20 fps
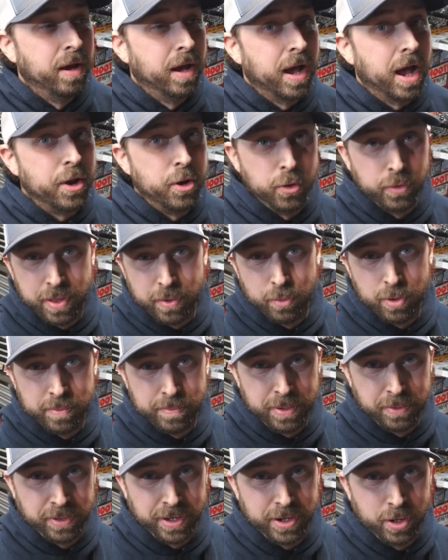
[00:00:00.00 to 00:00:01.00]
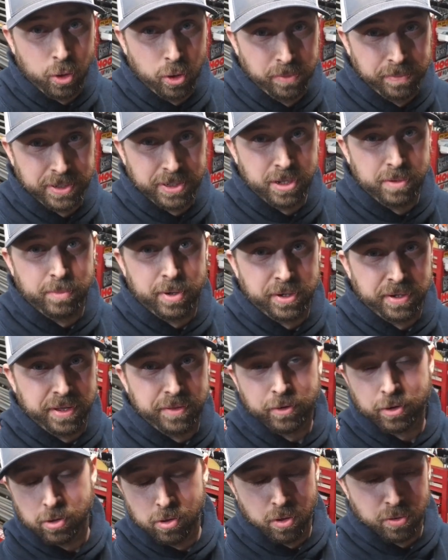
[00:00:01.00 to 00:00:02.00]
I knew they wouldn't be able to get a hold of me until Monday.
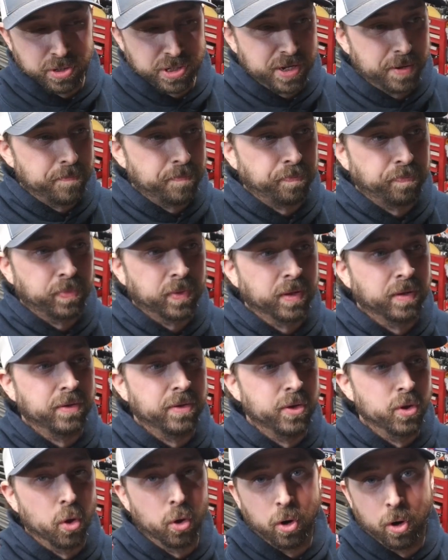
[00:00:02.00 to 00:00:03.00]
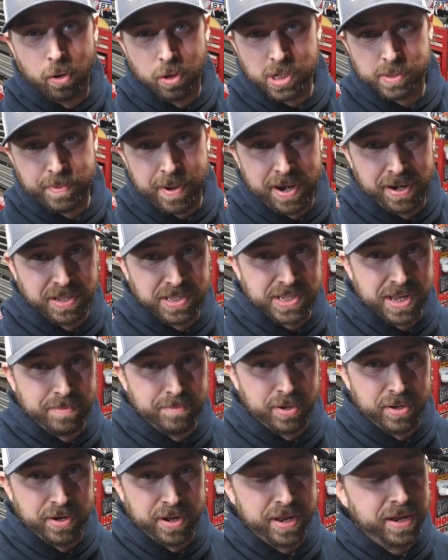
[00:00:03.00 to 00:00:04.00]
They're closed. No correspondence on
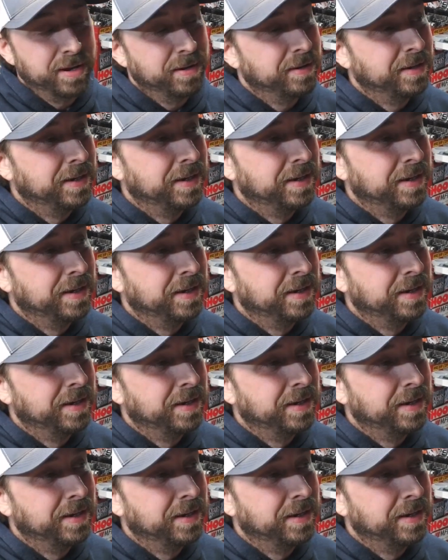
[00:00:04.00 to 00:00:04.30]
Monday.